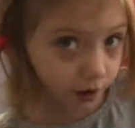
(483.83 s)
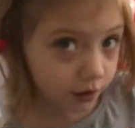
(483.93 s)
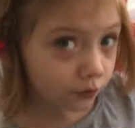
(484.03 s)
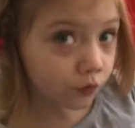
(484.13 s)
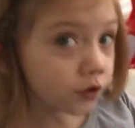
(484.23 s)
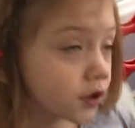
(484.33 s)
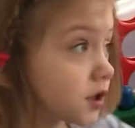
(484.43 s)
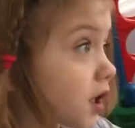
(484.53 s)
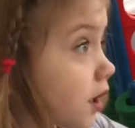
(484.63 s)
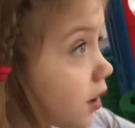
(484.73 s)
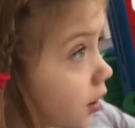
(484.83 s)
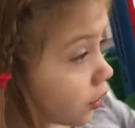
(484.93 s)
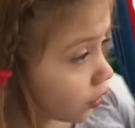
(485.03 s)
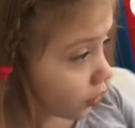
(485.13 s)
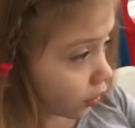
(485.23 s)
we should send it
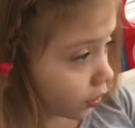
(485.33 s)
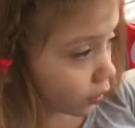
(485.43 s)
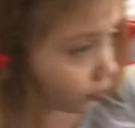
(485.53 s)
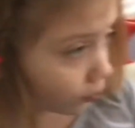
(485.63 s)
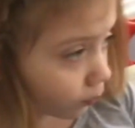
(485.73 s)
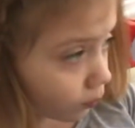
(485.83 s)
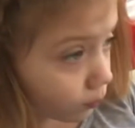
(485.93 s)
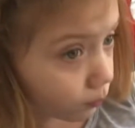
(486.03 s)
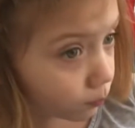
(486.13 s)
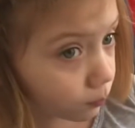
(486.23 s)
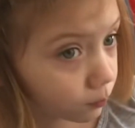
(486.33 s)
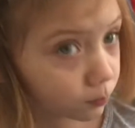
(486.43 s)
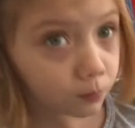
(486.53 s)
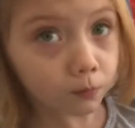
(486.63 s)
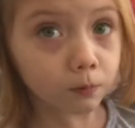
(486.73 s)
to her. Yep, we could
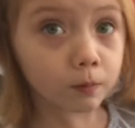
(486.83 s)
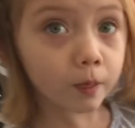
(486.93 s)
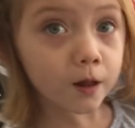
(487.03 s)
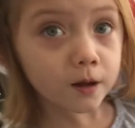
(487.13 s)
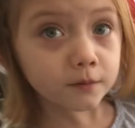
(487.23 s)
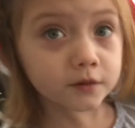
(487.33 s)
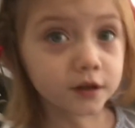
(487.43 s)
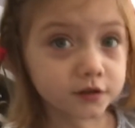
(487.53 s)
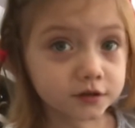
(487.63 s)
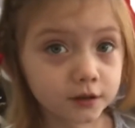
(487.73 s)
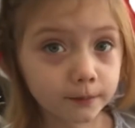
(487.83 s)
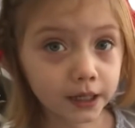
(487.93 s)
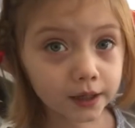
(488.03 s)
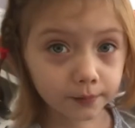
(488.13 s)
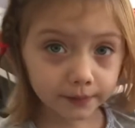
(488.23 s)
mail that to her. Because the
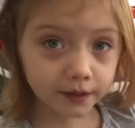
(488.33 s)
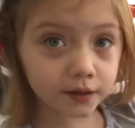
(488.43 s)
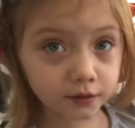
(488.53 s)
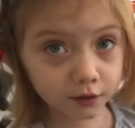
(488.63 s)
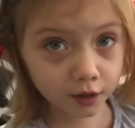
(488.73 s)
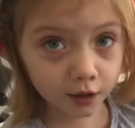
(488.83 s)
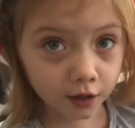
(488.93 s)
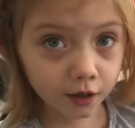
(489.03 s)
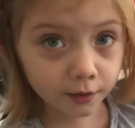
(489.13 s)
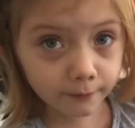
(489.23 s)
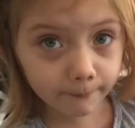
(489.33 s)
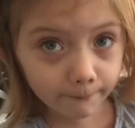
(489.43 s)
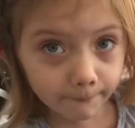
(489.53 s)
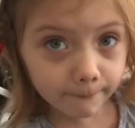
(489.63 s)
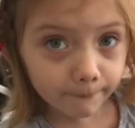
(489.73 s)
mailman
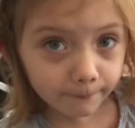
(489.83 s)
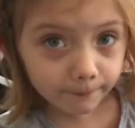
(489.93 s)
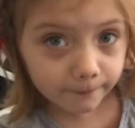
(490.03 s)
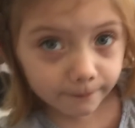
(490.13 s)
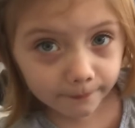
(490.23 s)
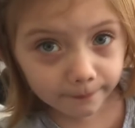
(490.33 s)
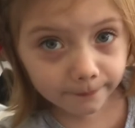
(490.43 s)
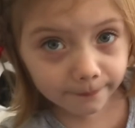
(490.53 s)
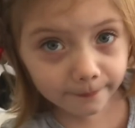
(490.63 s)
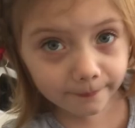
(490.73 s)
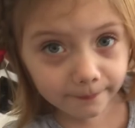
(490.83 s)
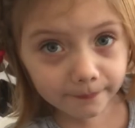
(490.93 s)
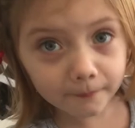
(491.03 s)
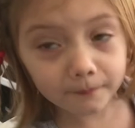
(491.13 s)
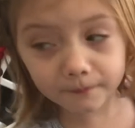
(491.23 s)
yeah, the mailman can.
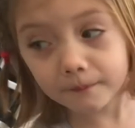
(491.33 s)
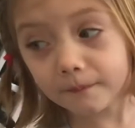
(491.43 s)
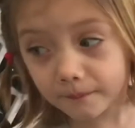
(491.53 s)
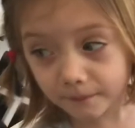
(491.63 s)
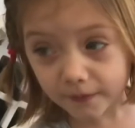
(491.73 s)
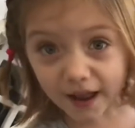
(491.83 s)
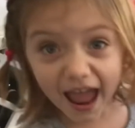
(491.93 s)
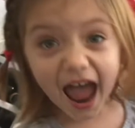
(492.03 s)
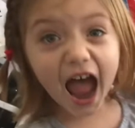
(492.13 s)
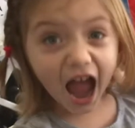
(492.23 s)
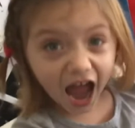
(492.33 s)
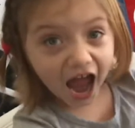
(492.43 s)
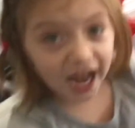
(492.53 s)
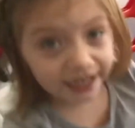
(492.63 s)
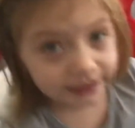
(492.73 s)

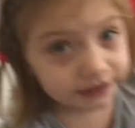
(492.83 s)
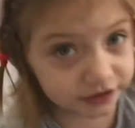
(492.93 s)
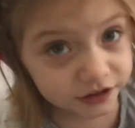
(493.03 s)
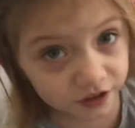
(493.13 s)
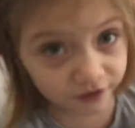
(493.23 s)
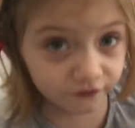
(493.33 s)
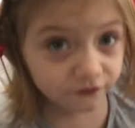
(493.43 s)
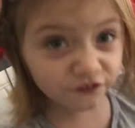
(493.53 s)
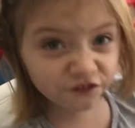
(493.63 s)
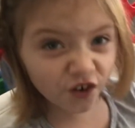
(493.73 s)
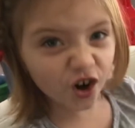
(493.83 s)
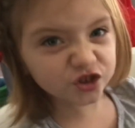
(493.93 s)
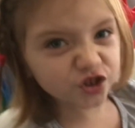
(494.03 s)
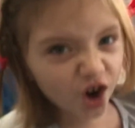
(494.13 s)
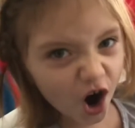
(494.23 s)
And
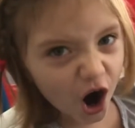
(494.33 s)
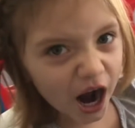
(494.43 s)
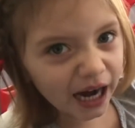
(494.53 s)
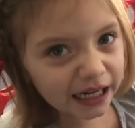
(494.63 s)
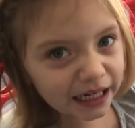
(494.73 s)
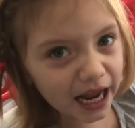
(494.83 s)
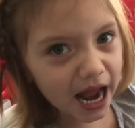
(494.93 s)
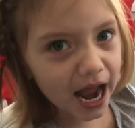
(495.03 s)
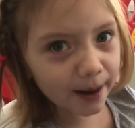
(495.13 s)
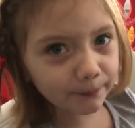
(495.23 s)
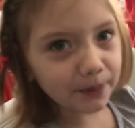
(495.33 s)
for drawing,